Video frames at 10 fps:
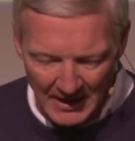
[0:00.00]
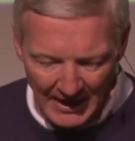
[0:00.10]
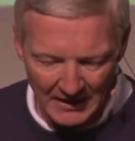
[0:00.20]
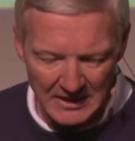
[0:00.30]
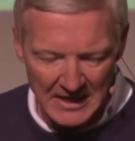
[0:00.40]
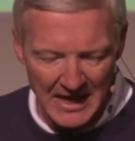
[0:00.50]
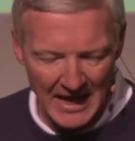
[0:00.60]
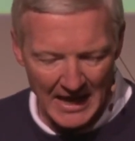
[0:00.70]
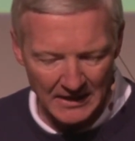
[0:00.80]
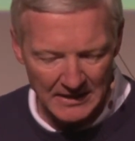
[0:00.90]
and he
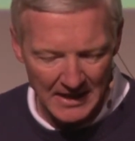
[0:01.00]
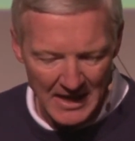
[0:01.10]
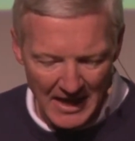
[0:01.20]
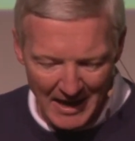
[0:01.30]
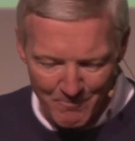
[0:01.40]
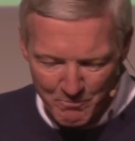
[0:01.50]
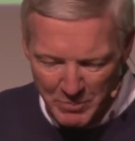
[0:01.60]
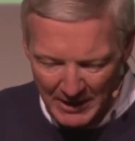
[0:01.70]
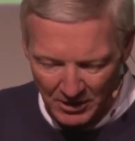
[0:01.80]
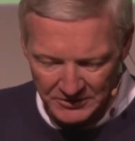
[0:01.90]
had a
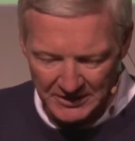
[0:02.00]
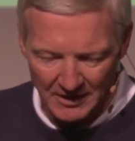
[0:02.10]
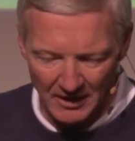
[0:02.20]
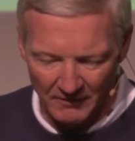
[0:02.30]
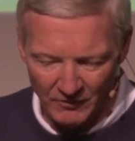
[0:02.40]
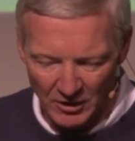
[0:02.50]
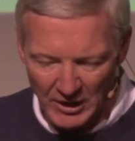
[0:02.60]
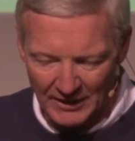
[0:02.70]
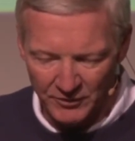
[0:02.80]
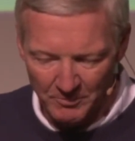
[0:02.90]
belt of a
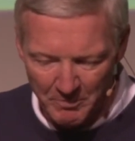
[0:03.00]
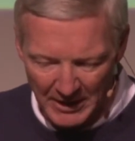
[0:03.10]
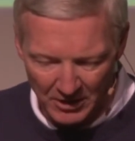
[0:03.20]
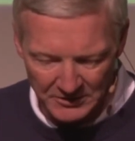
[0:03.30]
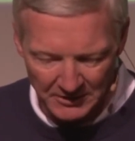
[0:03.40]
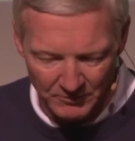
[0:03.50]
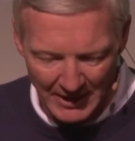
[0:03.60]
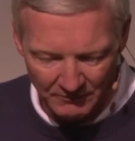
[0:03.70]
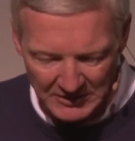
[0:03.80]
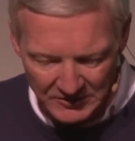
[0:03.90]
leather belt
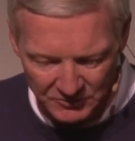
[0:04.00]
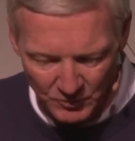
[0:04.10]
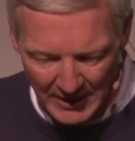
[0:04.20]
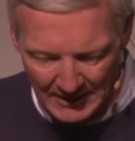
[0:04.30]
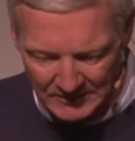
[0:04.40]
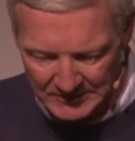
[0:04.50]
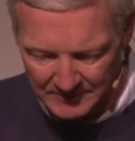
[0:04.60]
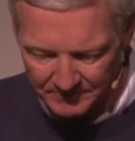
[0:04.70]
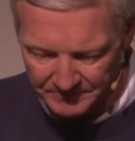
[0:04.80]
around his waist.